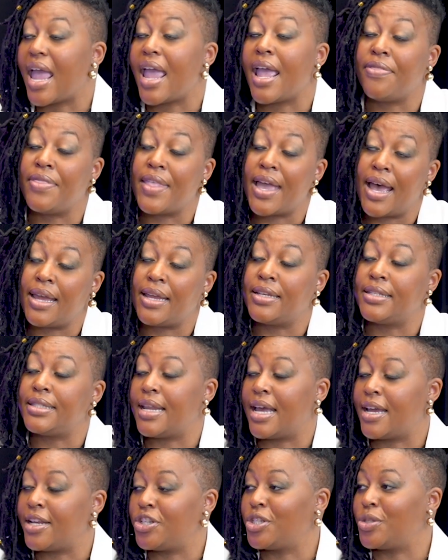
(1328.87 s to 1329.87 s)
And that is
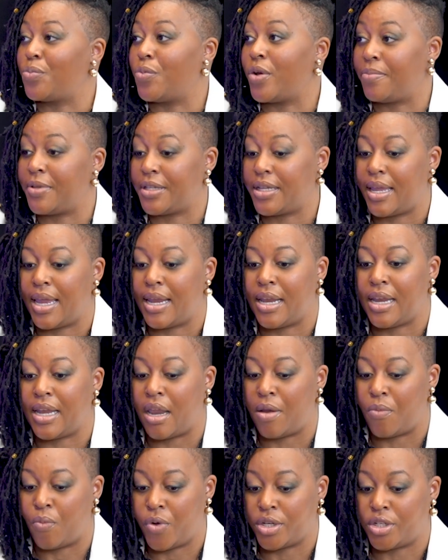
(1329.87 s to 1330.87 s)
not just replicated
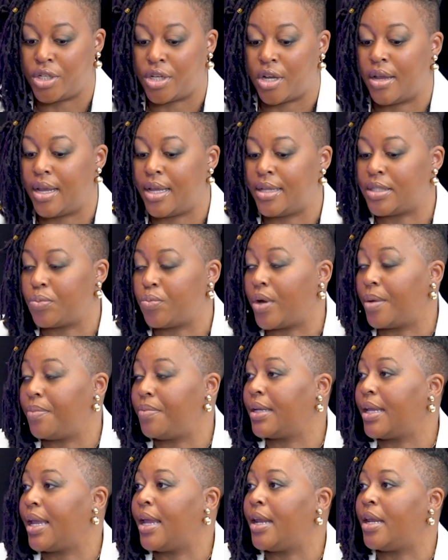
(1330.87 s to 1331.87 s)
in Wichita, it's
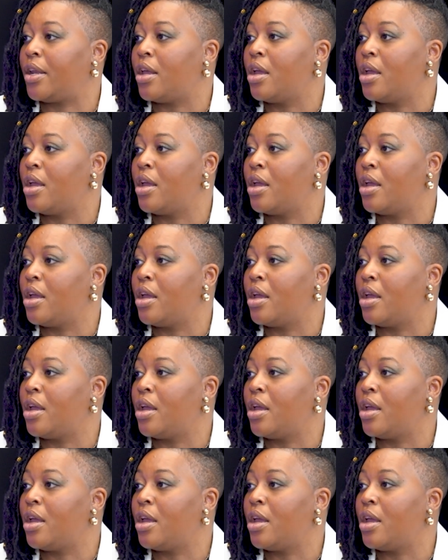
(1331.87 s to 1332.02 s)
replicated